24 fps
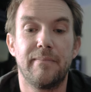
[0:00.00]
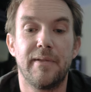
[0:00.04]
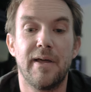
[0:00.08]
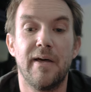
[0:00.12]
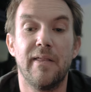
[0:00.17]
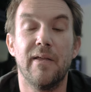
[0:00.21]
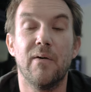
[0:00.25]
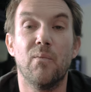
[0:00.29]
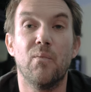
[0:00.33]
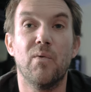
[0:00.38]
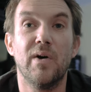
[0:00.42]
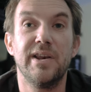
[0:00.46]

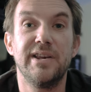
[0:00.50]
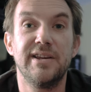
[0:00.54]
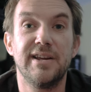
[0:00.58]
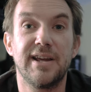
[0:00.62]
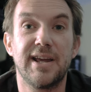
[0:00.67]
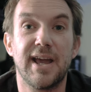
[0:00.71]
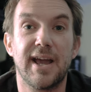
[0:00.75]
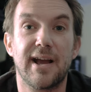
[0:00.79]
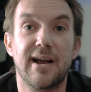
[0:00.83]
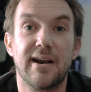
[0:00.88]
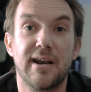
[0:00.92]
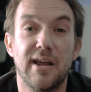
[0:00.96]
And then when you
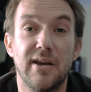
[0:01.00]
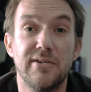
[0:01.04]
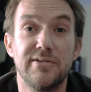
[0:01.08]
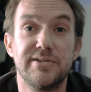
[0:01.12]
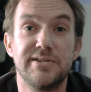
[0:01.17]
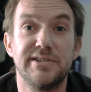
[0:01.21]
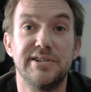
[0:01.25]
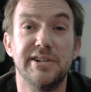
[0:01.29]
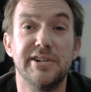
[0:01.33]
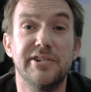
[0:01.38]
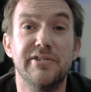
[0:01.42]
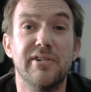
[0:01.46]
get
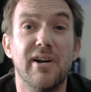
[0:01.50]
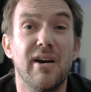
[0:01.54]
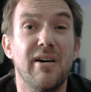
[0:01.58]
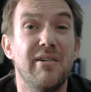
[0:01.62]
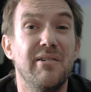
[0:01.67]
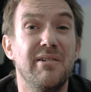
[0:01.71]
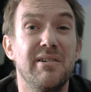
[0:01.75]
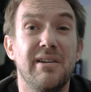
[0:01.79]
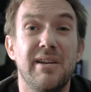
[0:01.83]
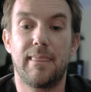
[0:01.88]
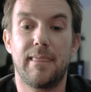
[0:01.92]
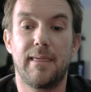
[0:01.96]
close to your
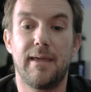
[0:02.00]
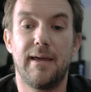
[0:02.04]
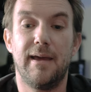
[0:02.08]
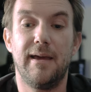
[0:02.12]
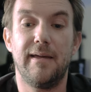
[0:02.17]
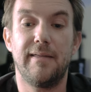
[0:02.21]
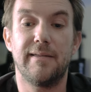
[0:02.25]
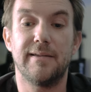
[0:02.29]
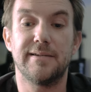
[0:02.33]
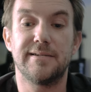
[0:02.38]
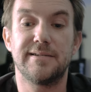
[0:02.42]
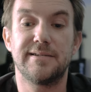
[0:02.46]
drone,
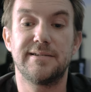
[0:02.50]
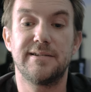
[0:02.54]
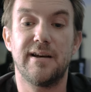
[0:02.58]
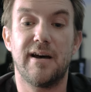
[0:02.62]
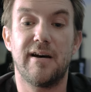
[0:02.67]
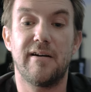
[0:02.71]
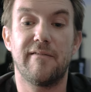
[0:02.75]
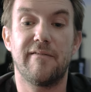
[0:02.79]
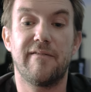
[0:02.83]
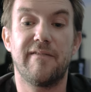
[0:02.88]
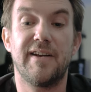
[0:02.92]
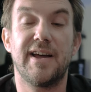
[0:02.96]
hit the
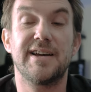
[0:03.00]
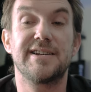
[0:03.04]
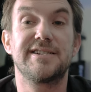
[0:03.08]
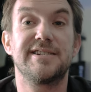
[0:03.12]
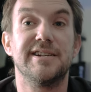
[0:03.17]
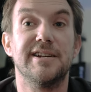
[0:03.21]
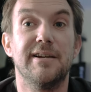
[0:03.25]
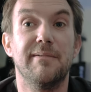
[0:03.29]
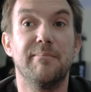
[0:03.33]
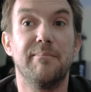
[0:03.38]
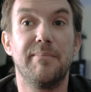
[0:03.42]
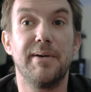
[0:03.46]
start
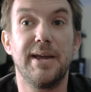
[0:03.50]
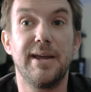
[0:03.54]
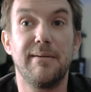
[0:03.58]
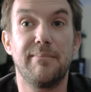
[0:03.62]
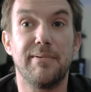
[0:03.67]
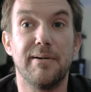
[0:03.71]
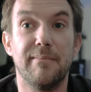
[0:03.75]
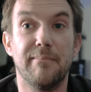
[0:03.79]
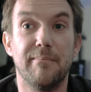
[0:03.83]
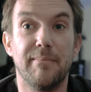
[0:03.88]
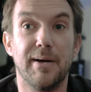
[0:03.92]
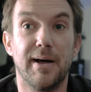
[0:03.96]
flashing and
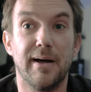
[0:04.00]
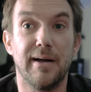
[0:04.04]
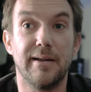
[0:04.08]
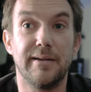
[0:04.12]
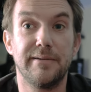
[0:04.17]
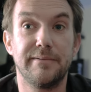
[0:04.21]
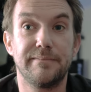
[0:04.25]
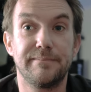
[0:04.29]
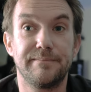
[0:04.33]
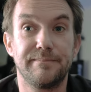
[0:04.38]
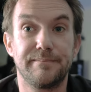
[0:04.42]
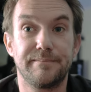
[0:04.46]
beeping
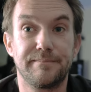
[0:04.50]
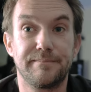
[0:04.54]
button,